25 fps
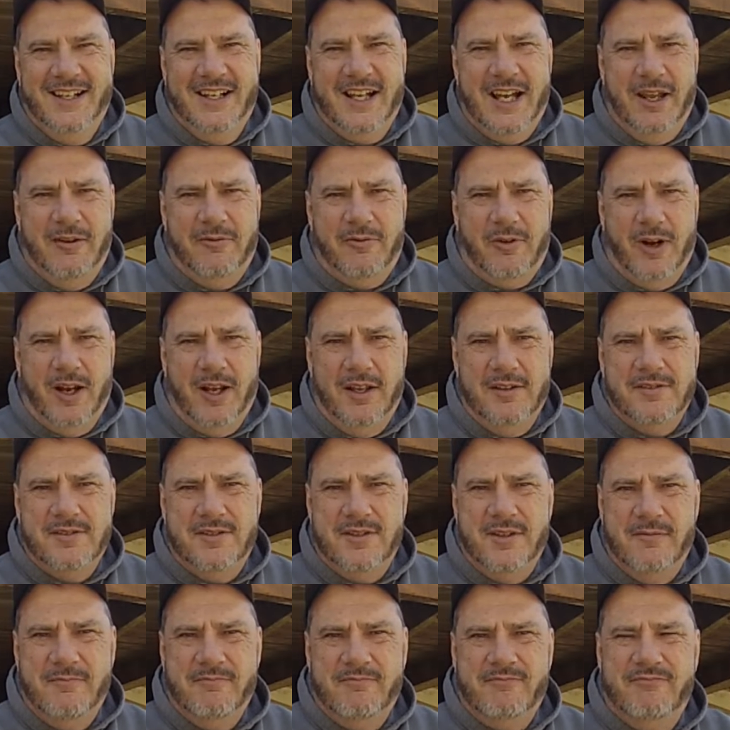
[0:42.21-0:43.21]
Hey friends,
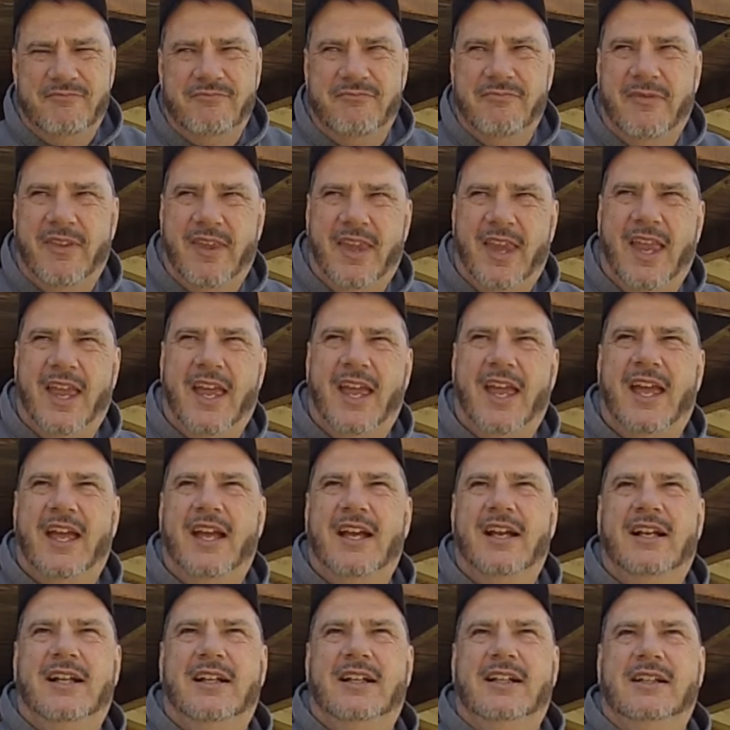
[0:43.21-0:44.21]

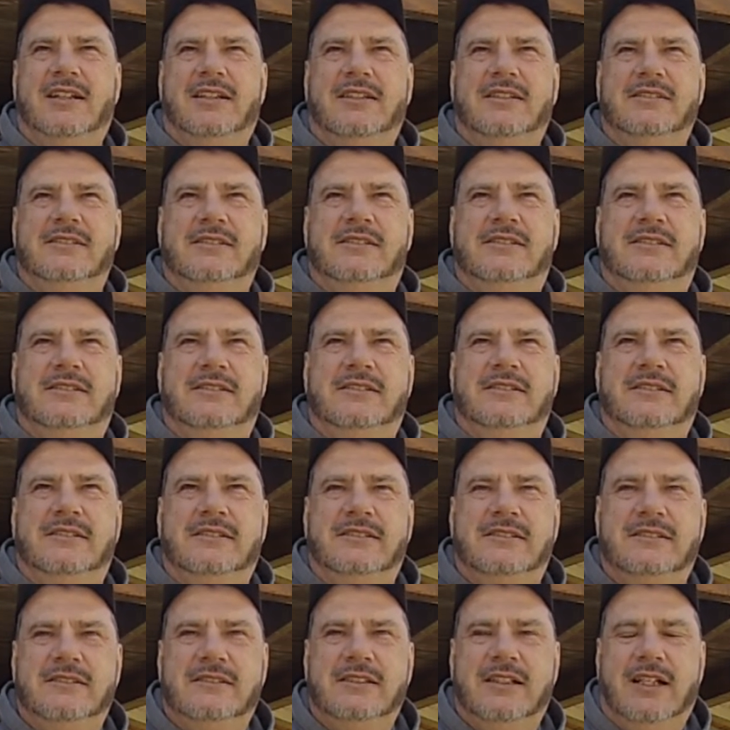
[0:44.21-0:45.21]

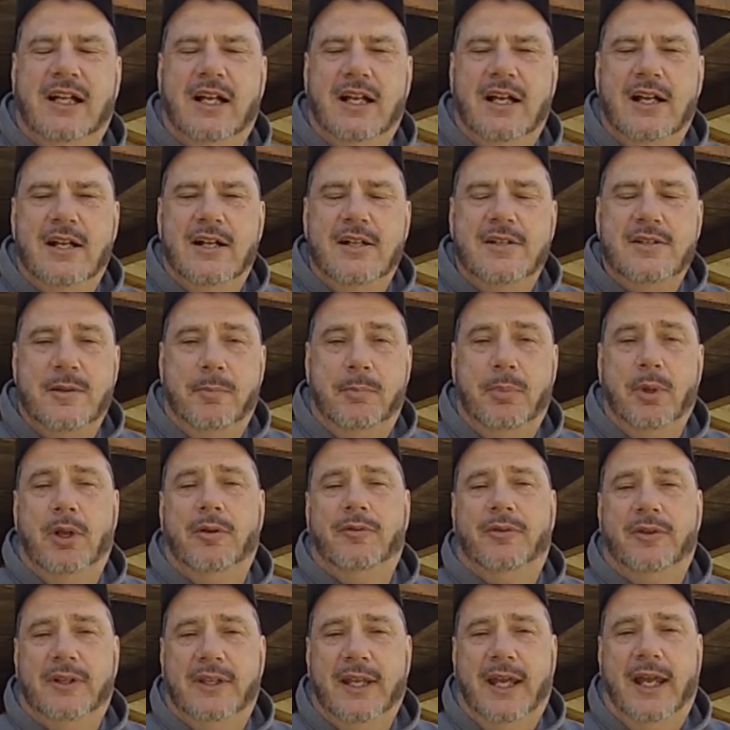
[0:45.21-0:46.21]
it's a
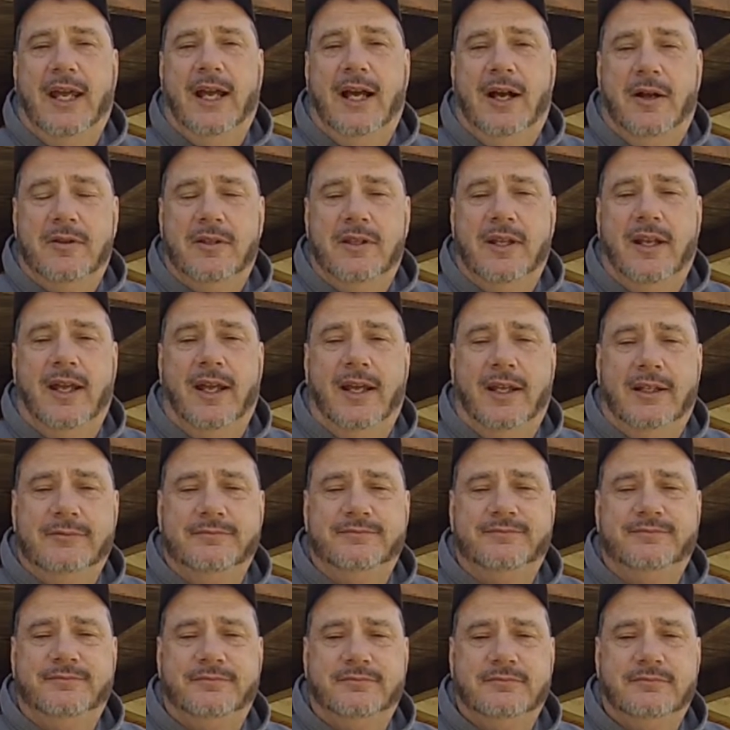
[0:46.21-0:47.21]
beautiful day out today.
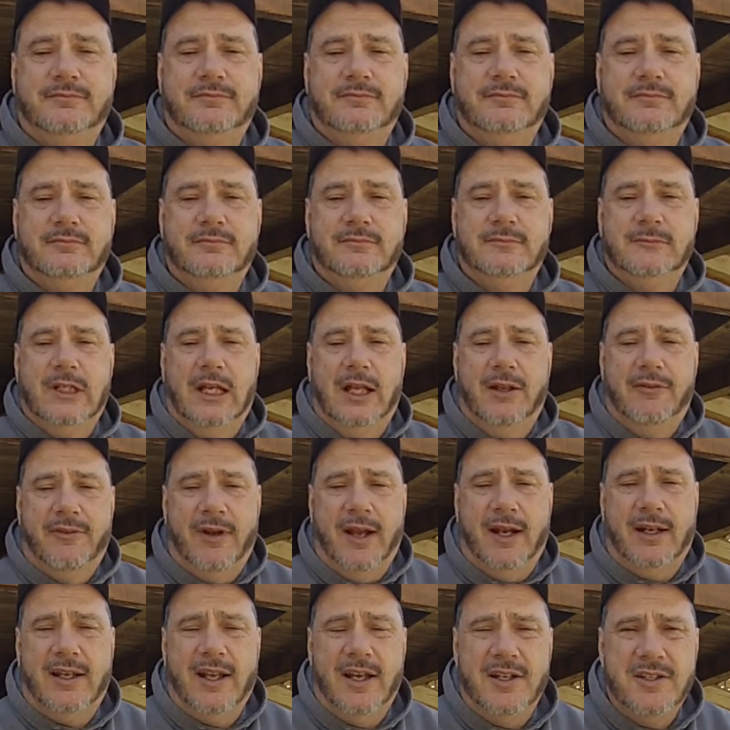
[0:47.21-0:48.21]
In
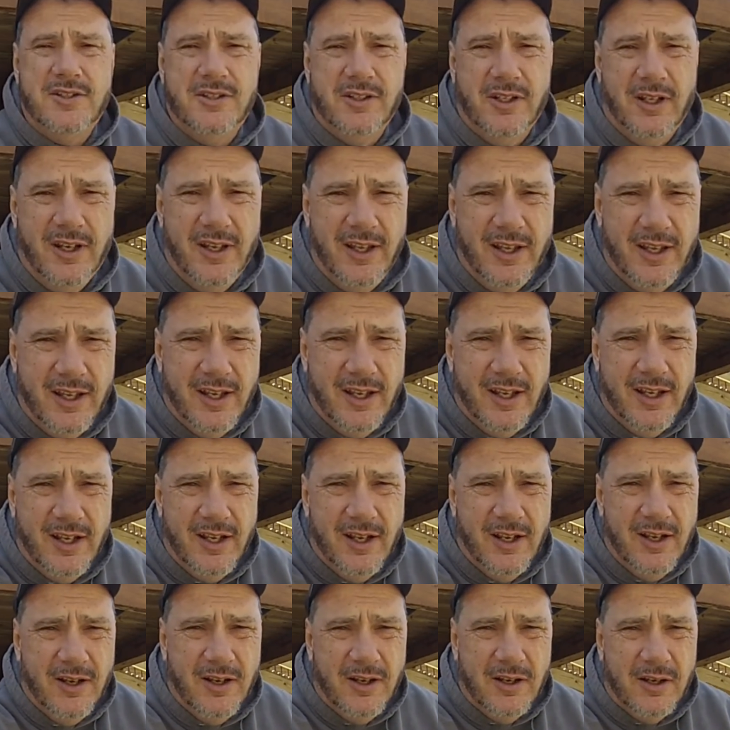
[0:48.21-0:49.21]
fact, I should
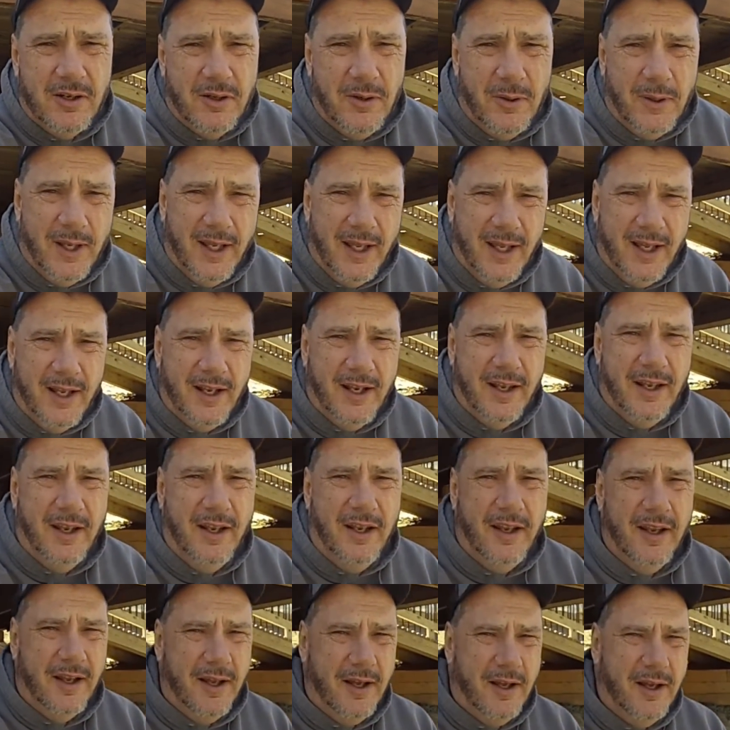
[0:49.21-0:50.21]
go ahead and
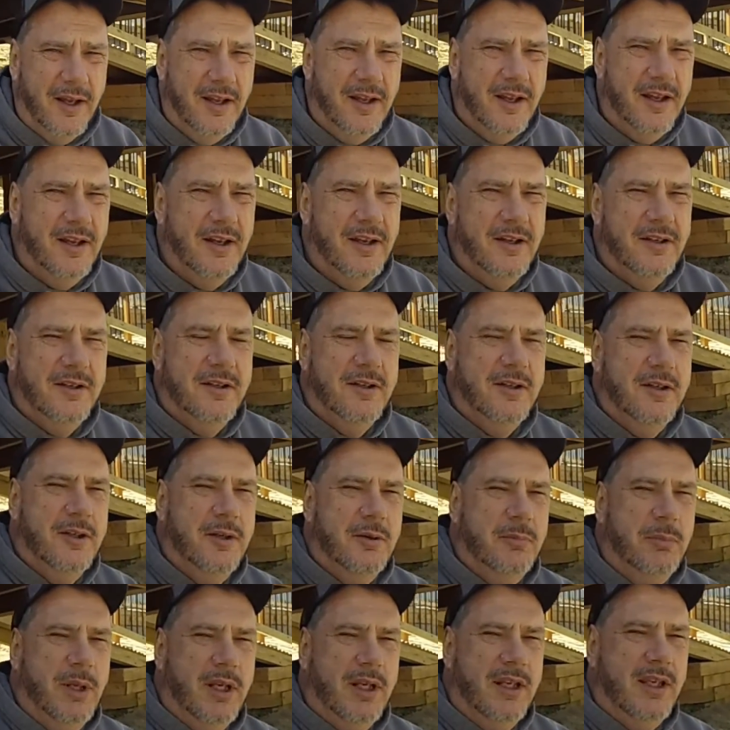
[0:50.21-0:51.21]

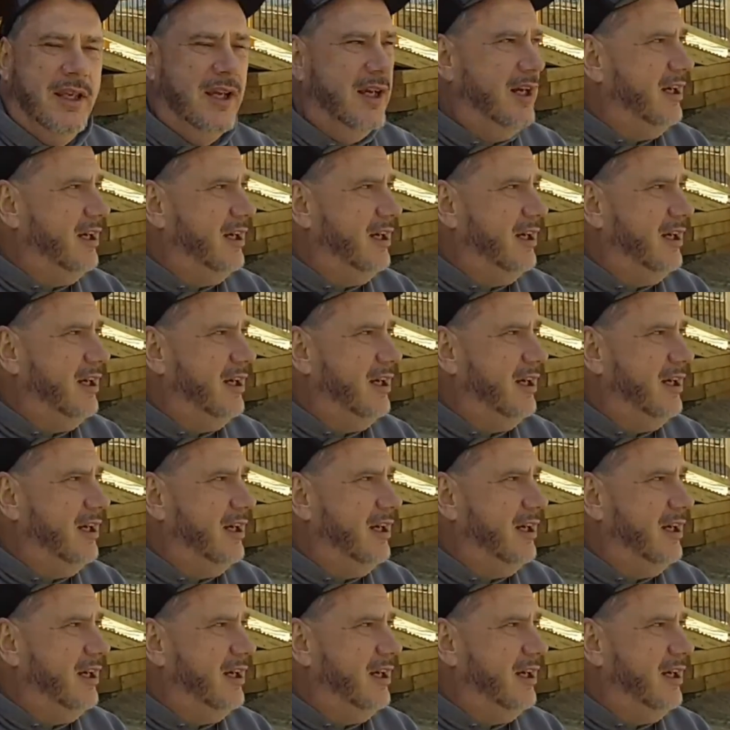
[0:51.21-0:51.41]
pick you